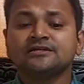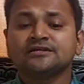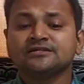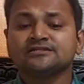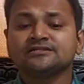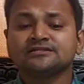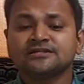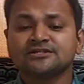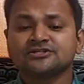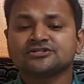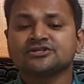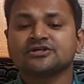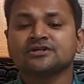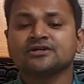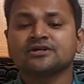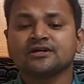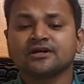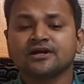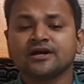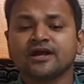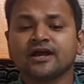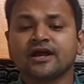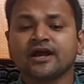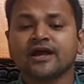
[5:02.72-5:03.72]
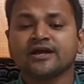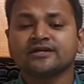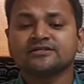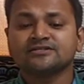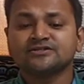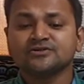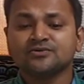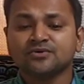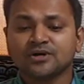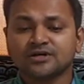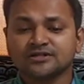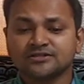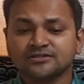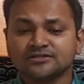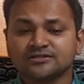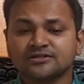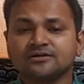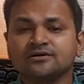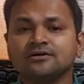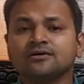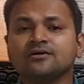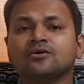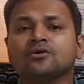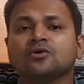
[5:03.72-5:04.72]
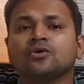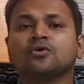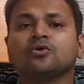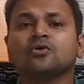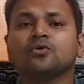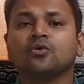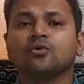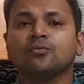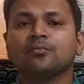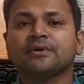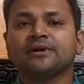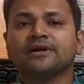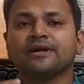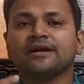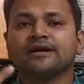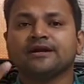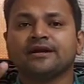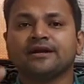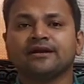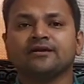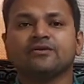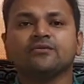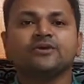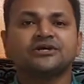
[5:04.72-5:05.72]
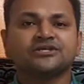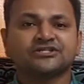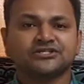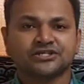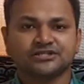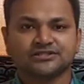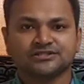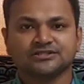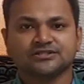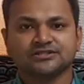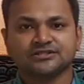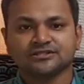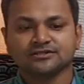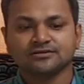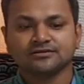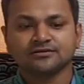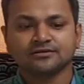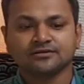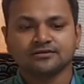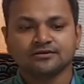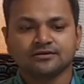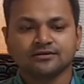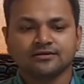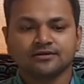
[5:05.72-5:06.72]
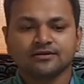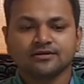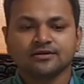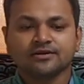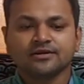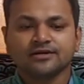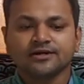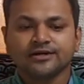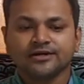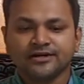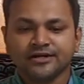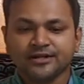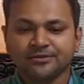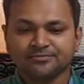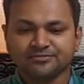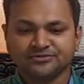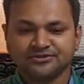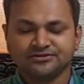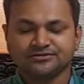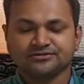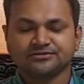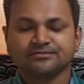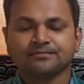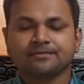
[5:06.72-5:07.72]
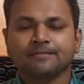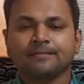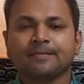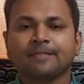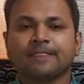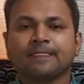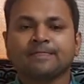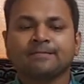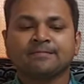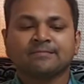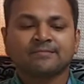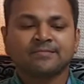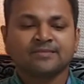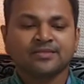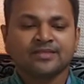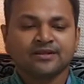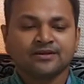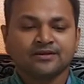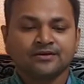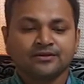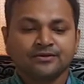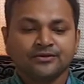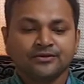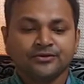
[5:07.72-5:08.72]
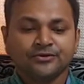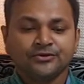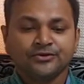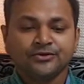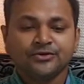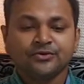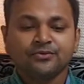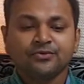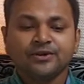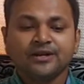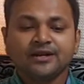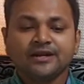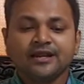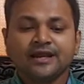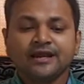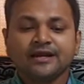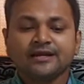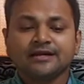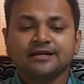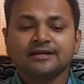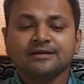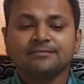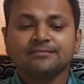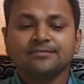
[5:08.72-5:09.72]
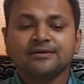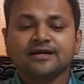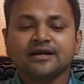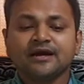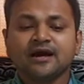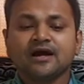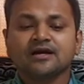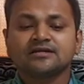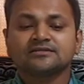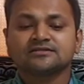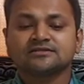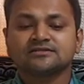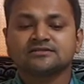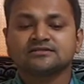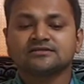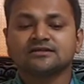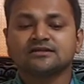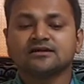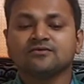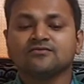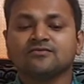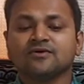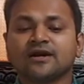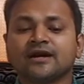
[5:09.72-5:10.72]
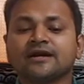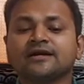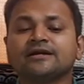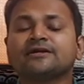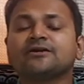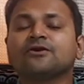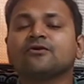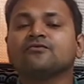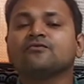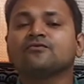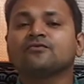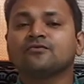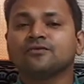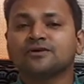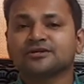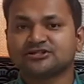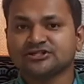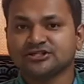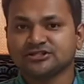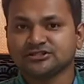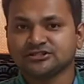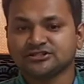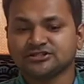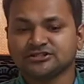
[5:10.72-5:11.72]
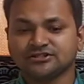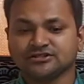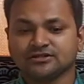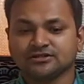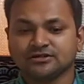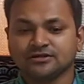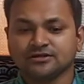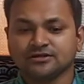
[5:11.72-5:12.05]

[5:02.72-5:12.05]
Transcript: discussion as you answer open ended questions. Tips: You will likely be asked a variety of questions.